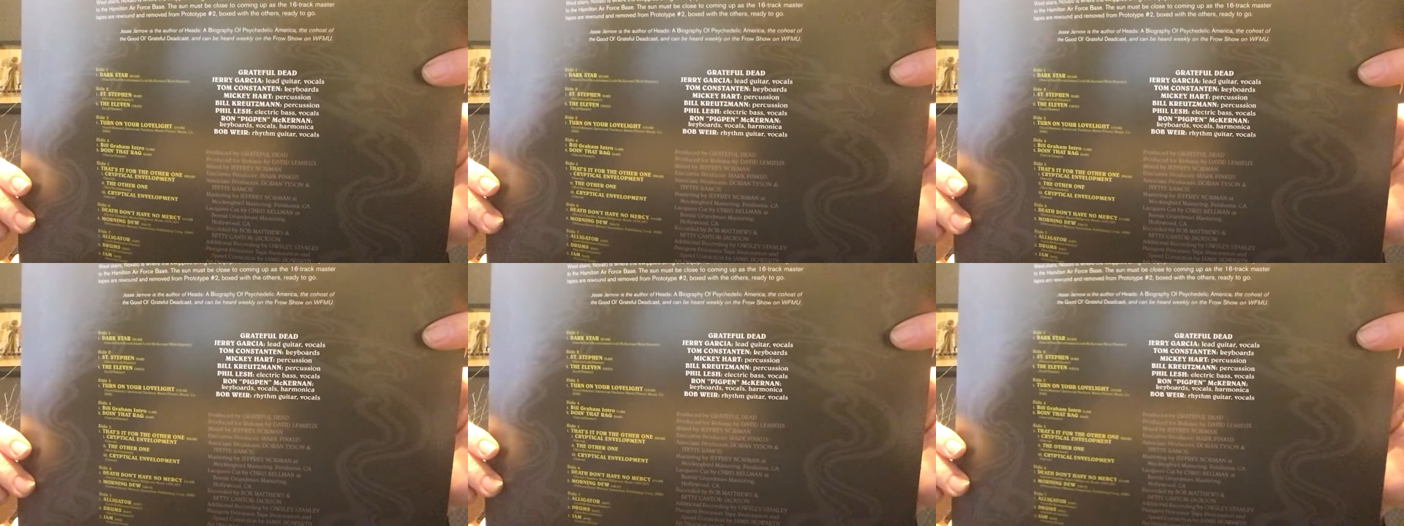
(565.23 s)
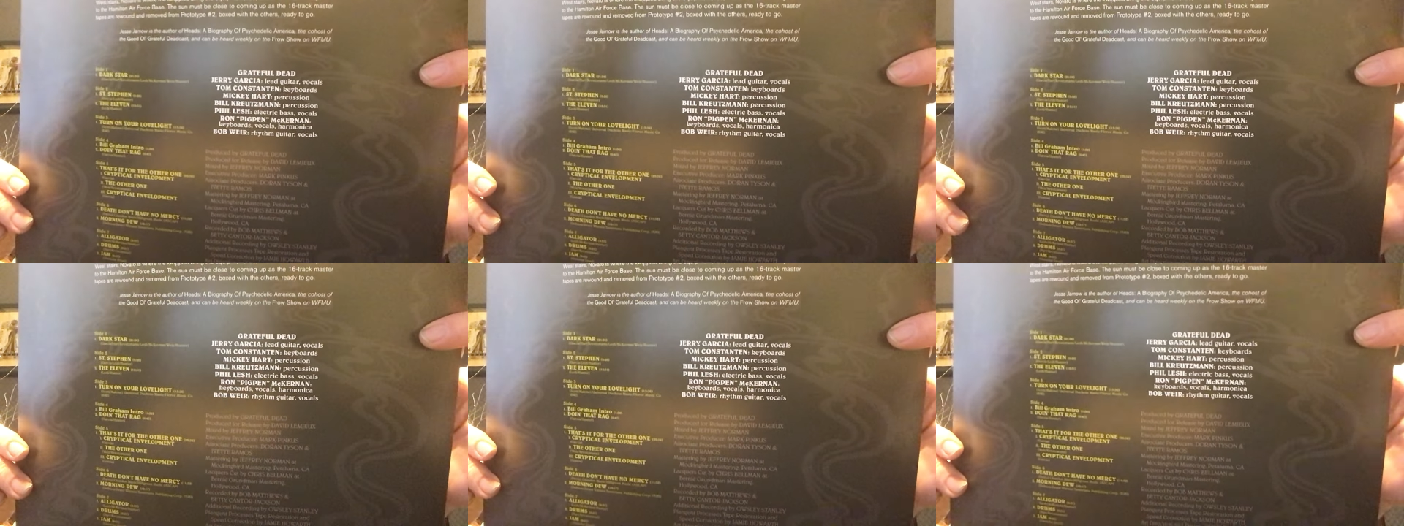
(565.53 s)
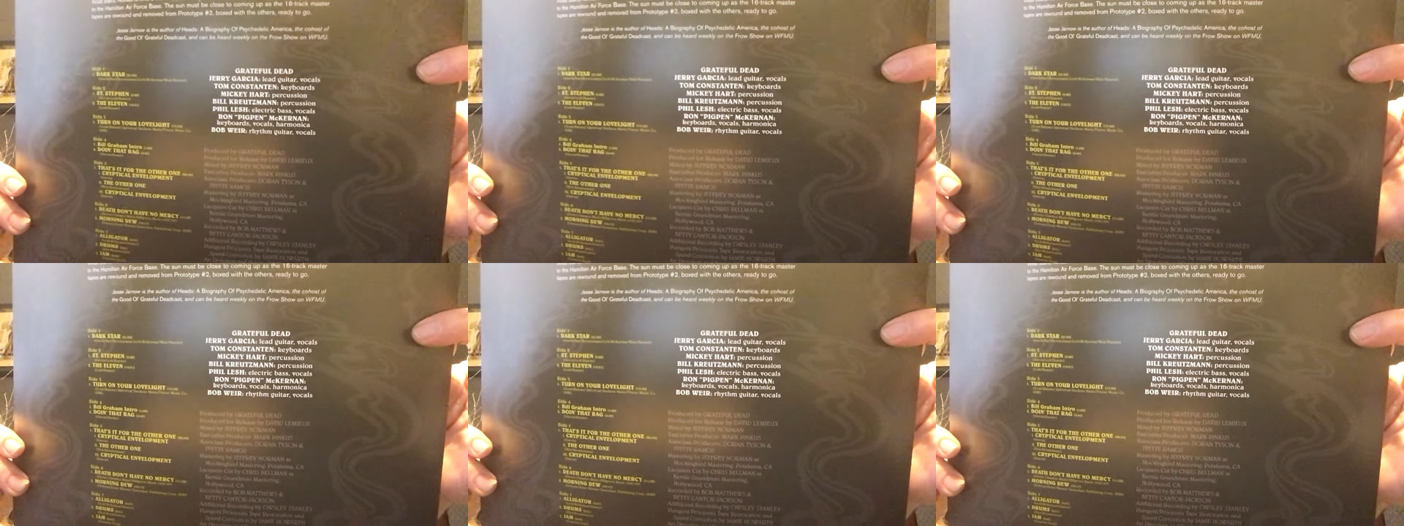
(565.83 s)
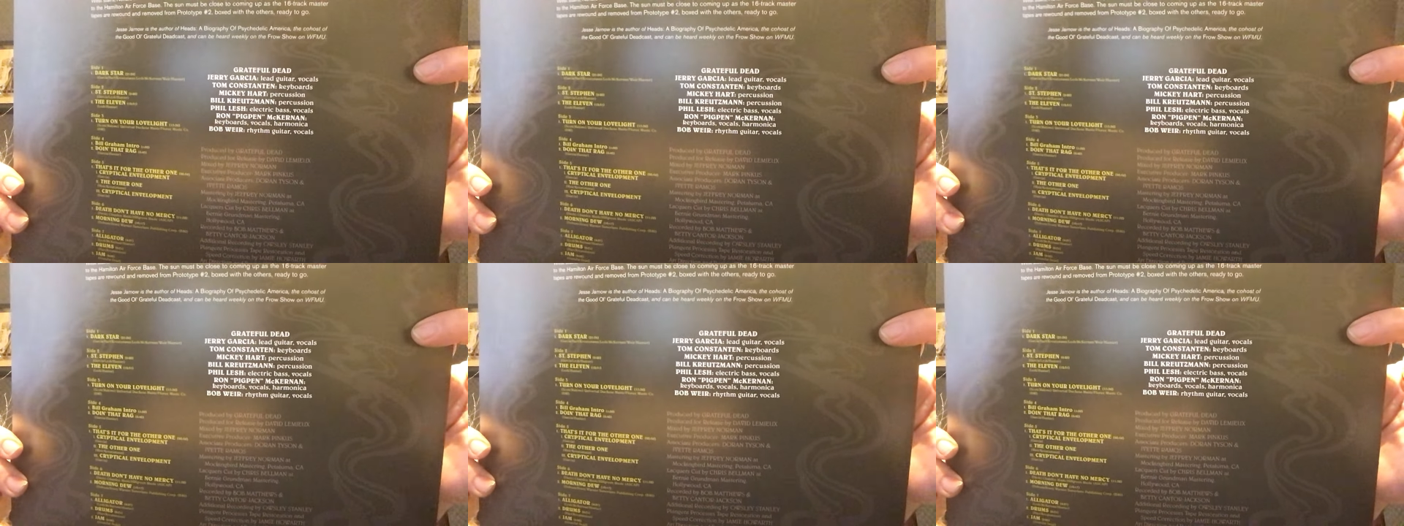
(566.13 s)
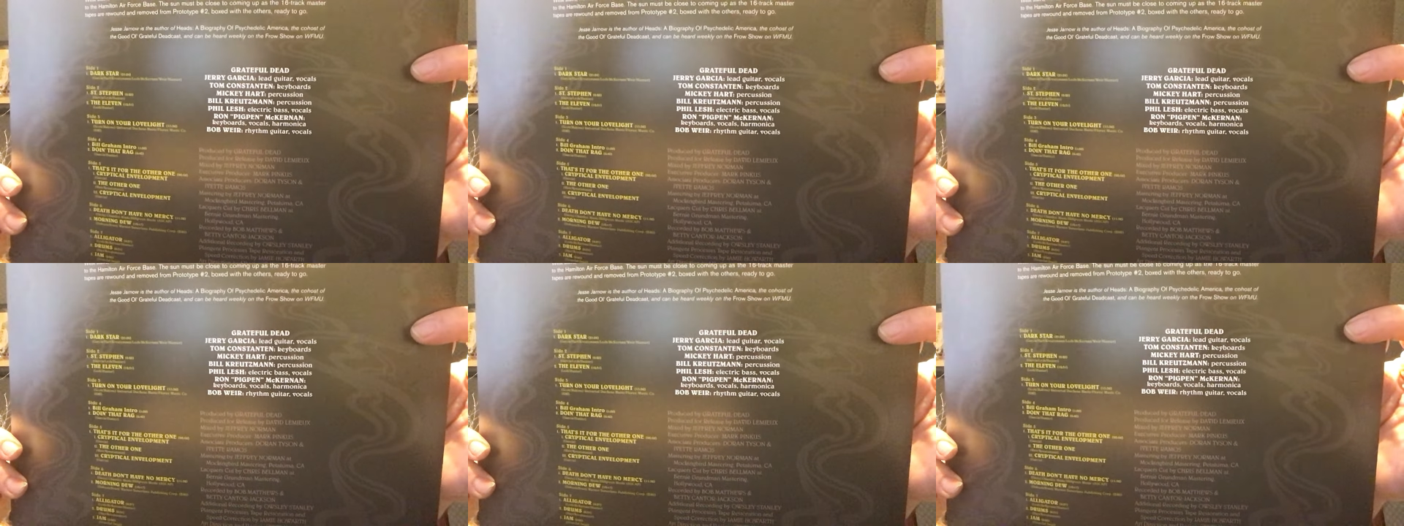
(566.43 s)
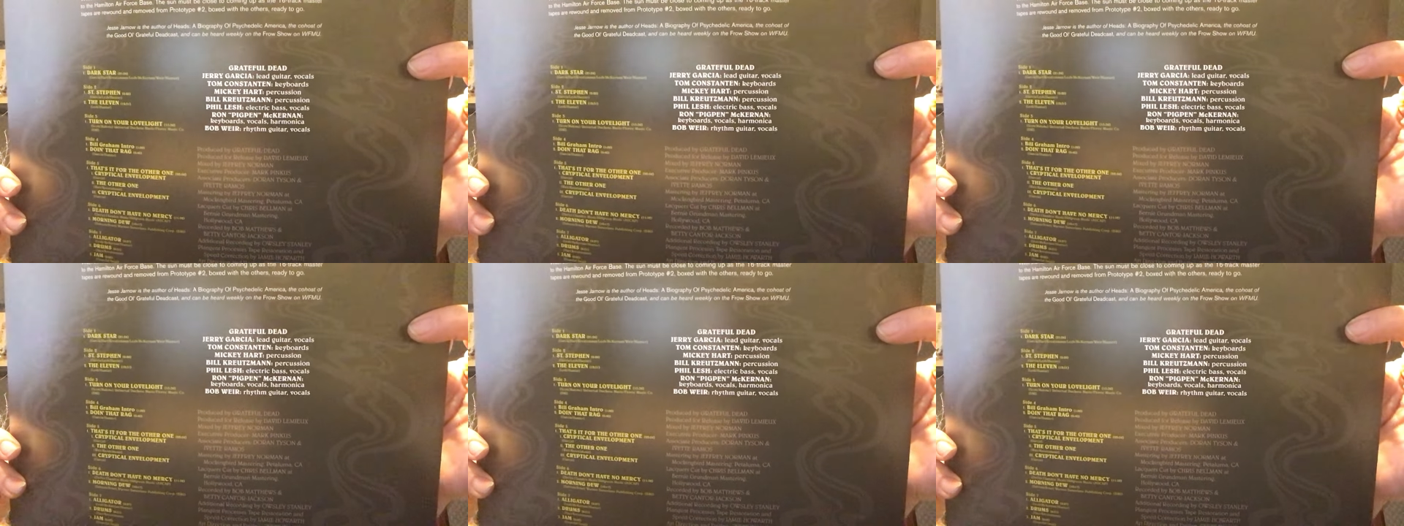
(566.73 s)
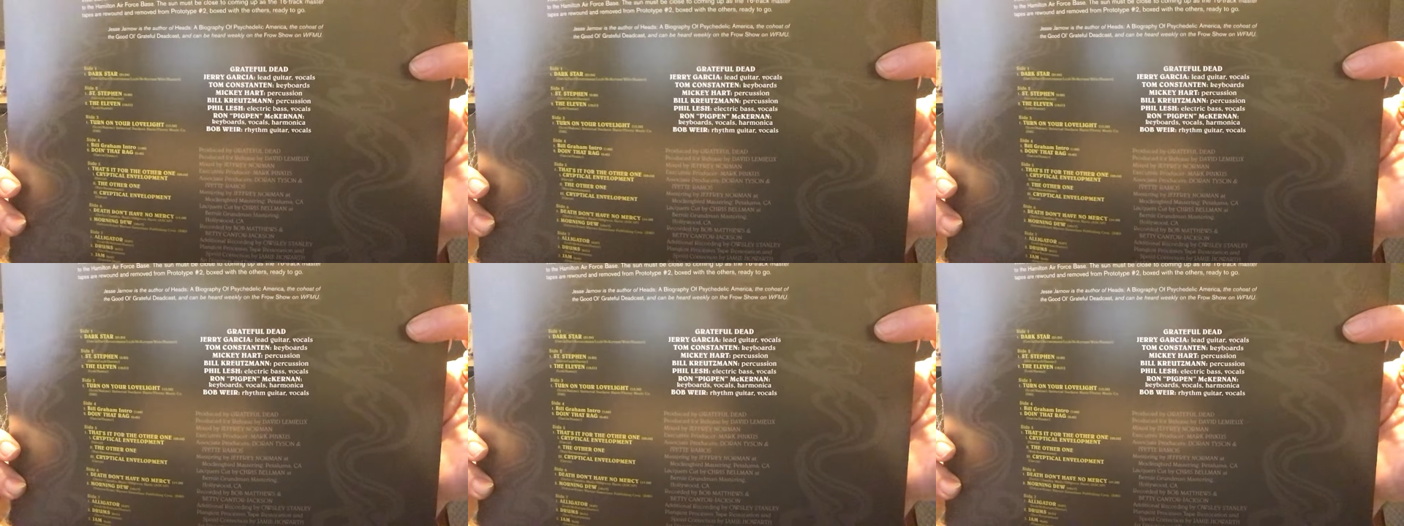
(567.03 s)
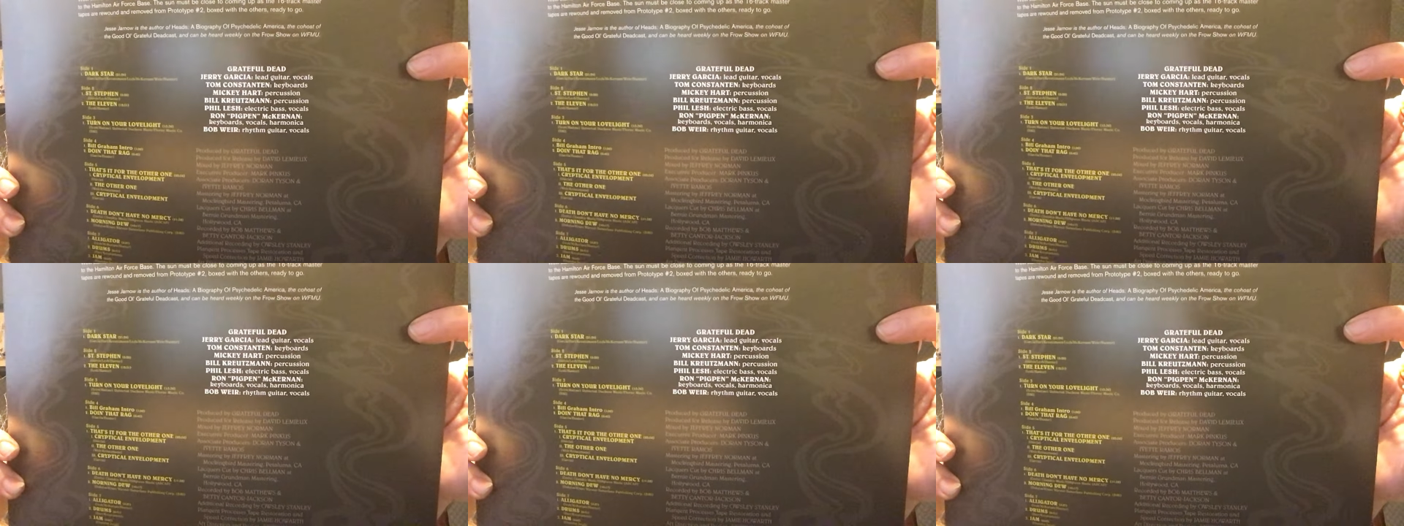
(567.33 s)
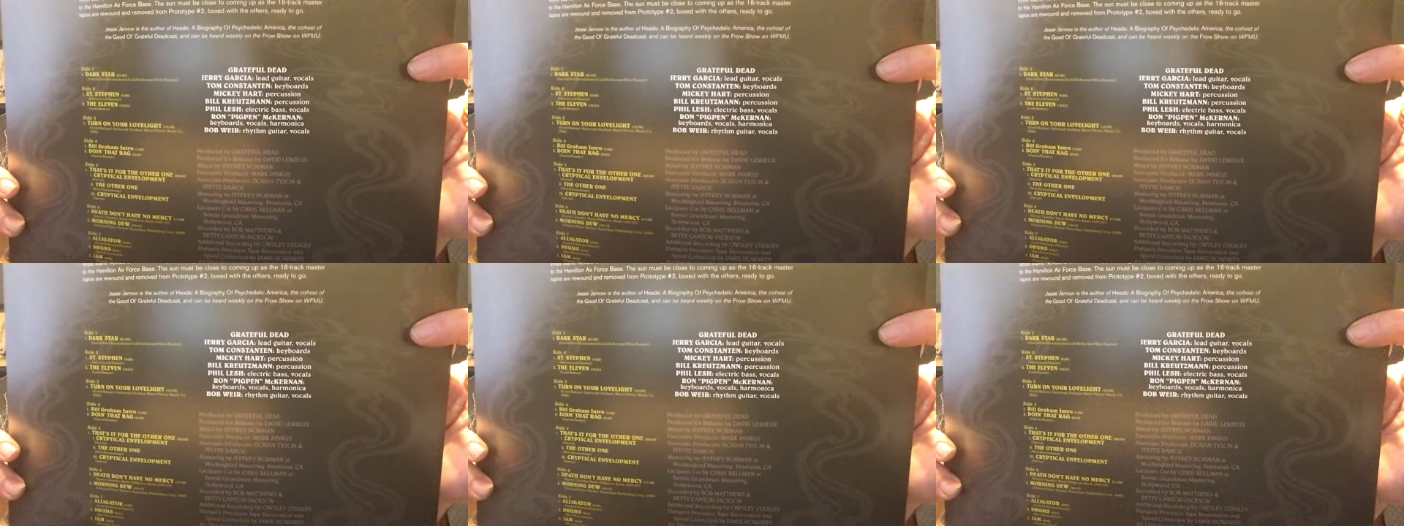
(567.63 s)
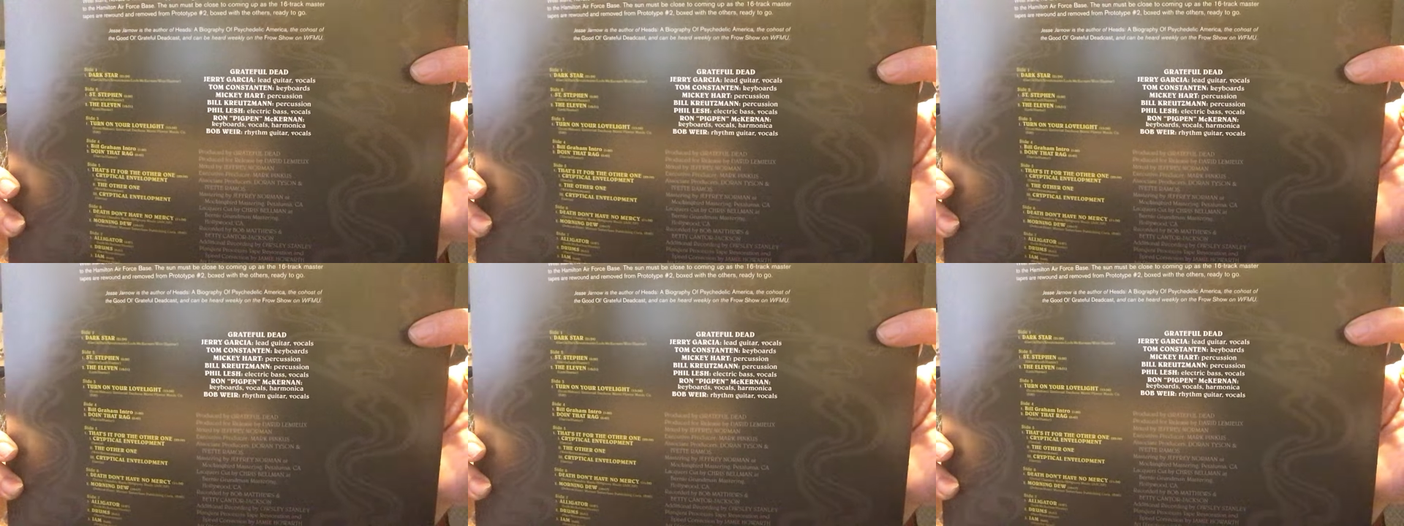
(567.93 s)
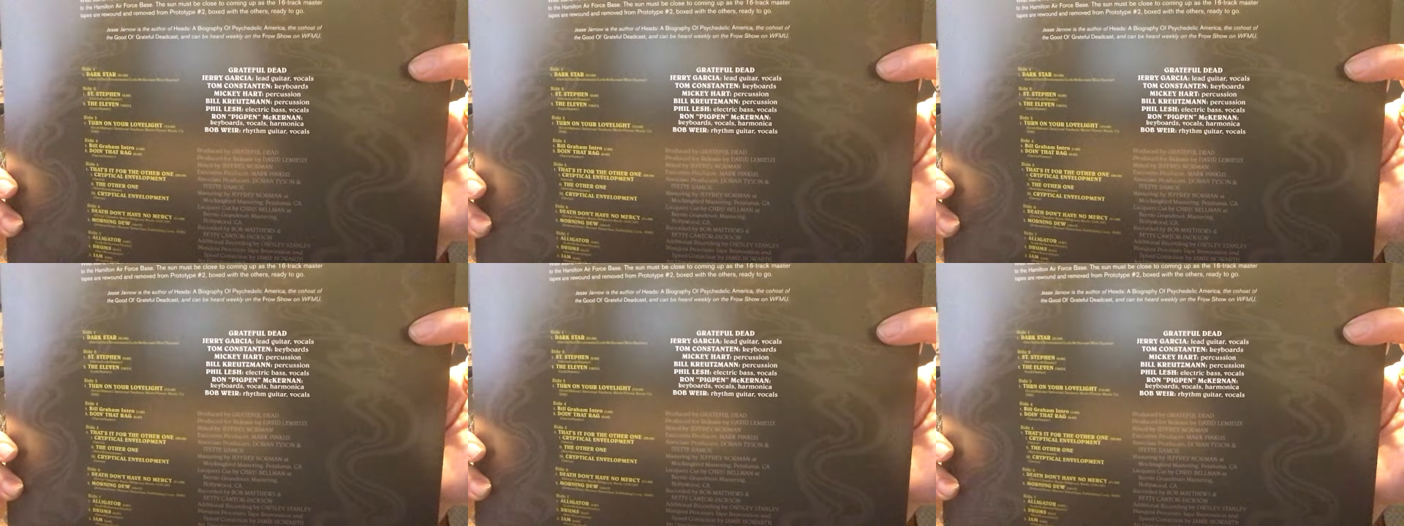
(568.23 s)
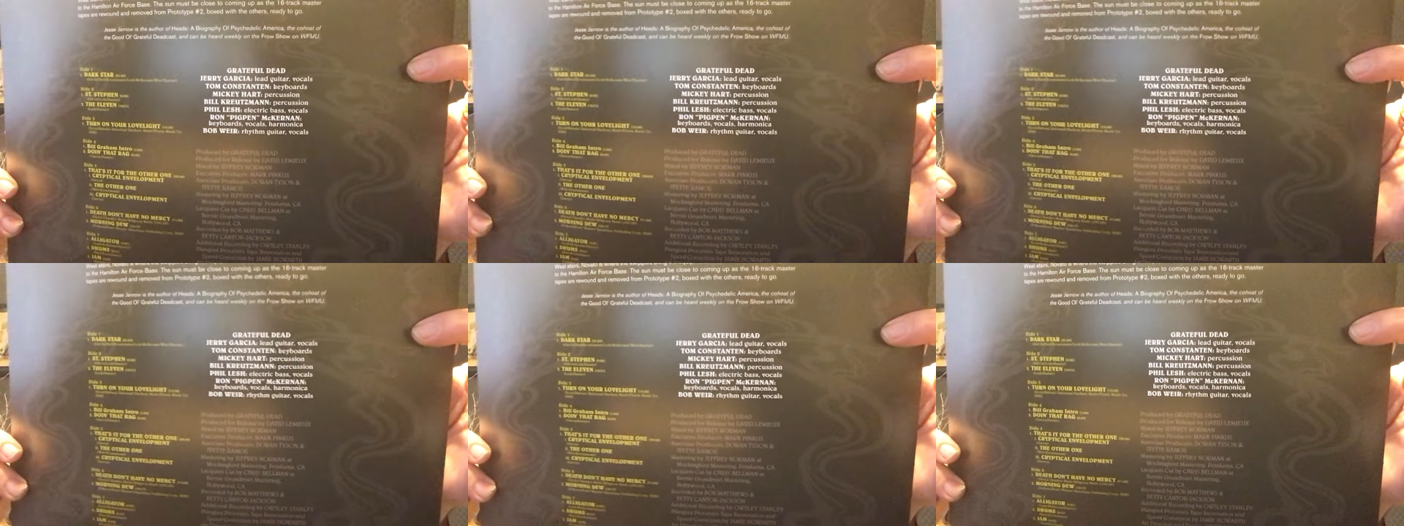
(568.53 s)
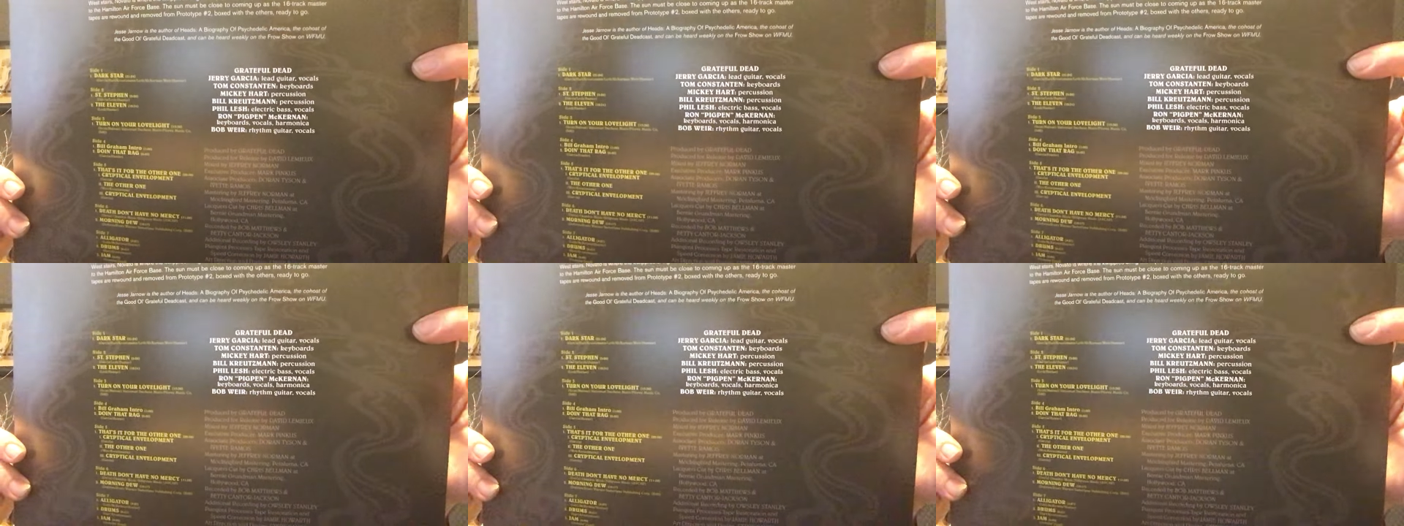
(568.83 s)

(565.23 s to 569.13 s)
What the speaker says: [unreadable: no face in view]